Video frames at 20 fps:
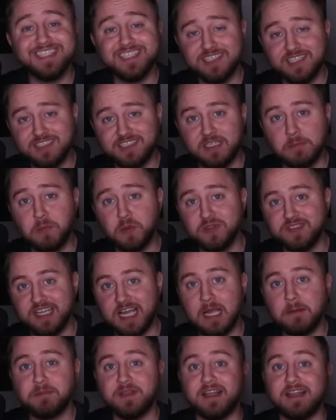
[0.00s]
is a simple
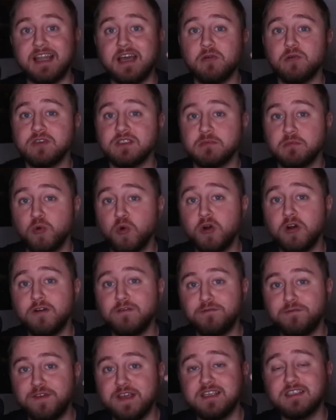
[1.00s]
dApp that now is more
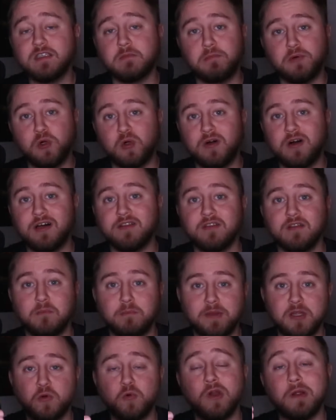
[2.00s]
feasible on the
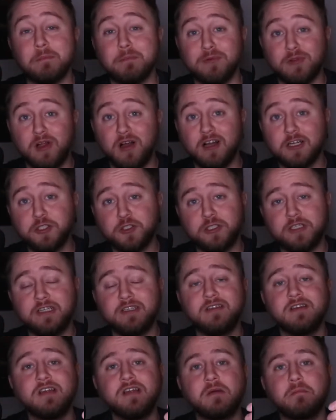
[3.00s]
Bitcoin
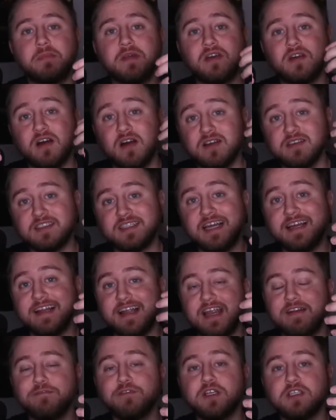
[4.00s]
blockchain because not
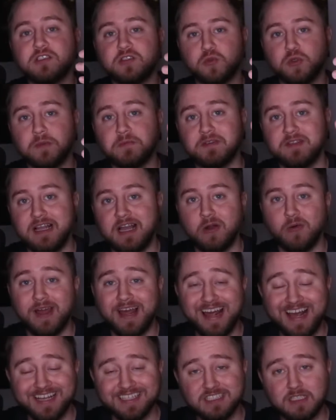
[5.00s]
every script now
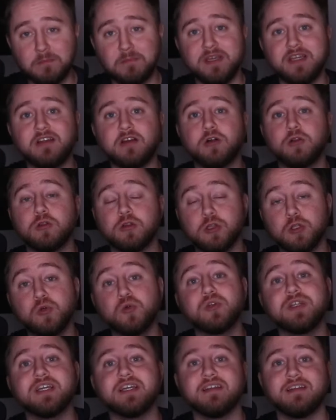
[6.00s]
has to be
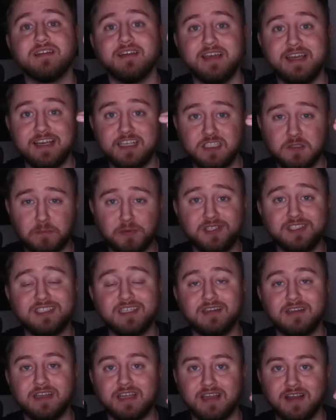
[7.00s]
included
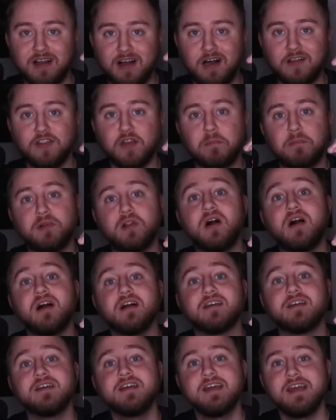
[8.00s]
explicitly on the
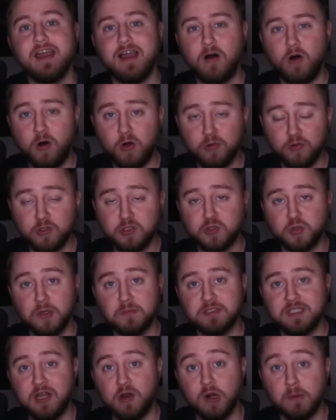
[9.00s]
block. All those
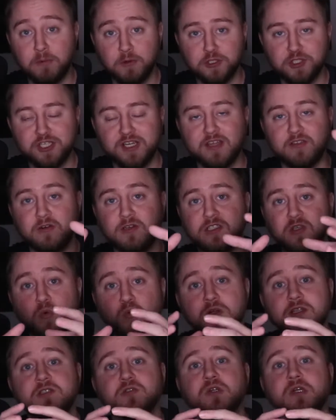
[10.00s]
scripts now are pushed together into
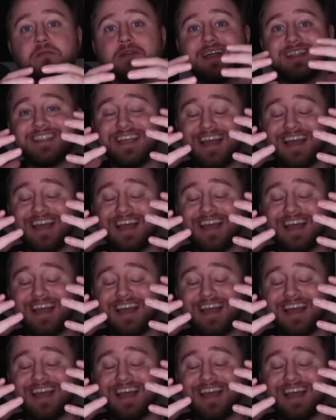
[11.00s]
one script that's